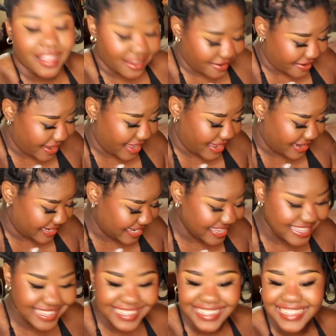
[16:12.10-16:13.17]
All right,
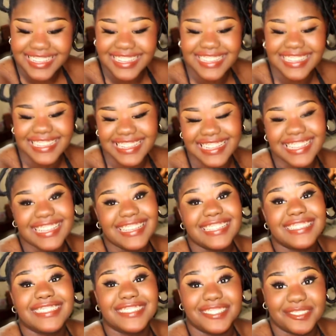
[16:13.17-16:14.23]

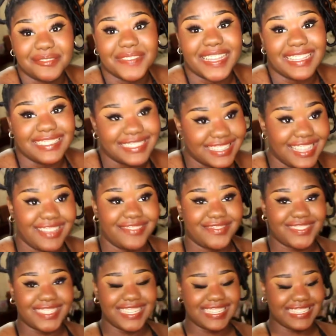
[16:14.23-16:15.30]
there are 2 palettes left,
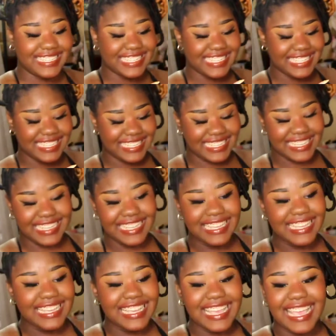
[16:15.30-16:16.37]

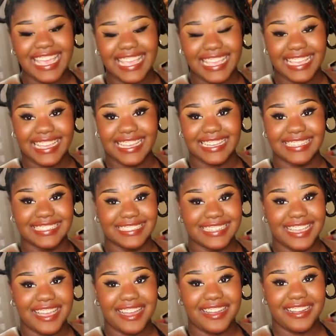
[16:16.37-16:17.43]

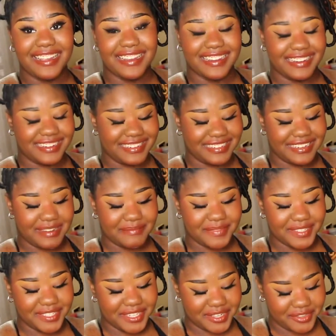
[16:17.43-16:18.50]
and our
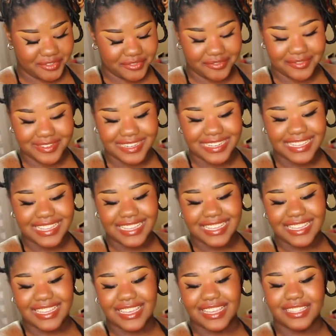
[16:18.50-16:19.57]
number 2.
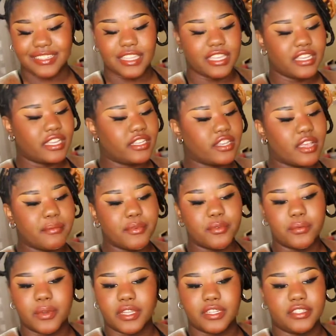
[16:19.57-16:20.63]
And number
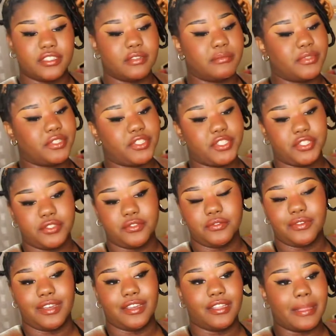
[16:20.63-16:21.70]
1 and number
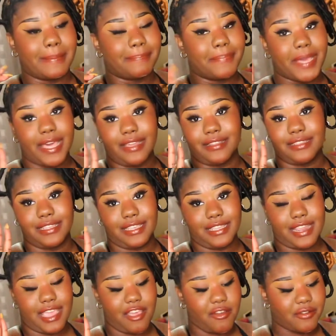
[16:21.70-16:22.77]
2 are like battling it
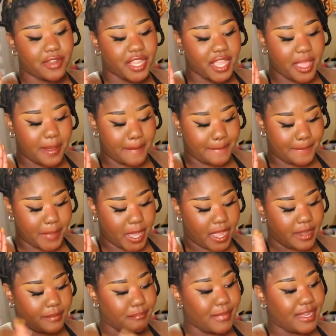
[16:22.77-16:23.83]
out.
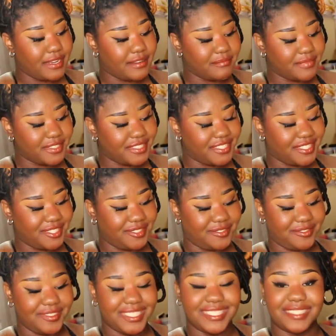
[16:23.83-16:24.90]
But my number
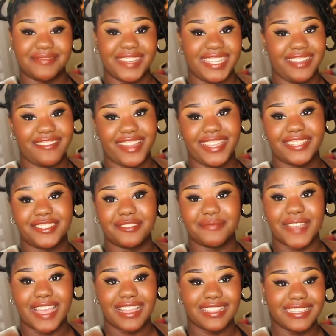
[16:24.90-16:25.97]
2 is my Grandeur
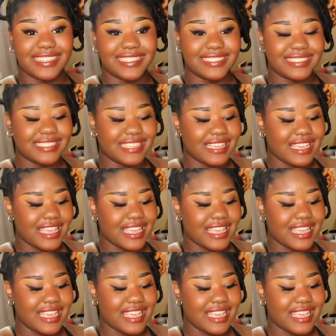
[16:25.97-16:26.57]
palette.